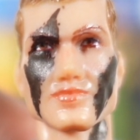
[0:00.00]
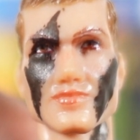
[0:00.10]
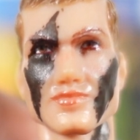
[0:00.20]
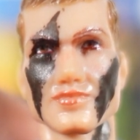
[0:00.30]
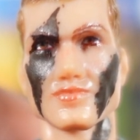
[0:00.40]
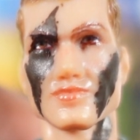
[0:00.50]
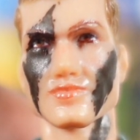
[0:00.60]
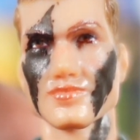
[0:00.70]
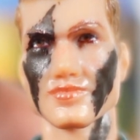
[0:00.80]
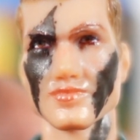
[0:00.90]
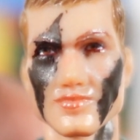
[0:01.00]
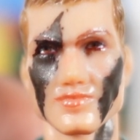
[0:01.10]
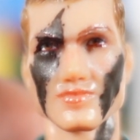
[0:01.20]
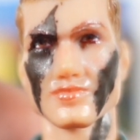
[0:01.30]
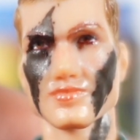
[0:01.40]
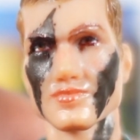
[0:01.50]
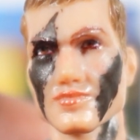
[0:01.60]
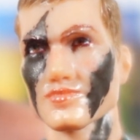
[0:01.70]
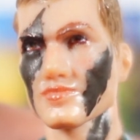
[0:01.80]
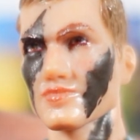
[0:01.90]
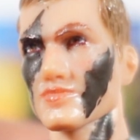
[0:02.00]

a lot of detail,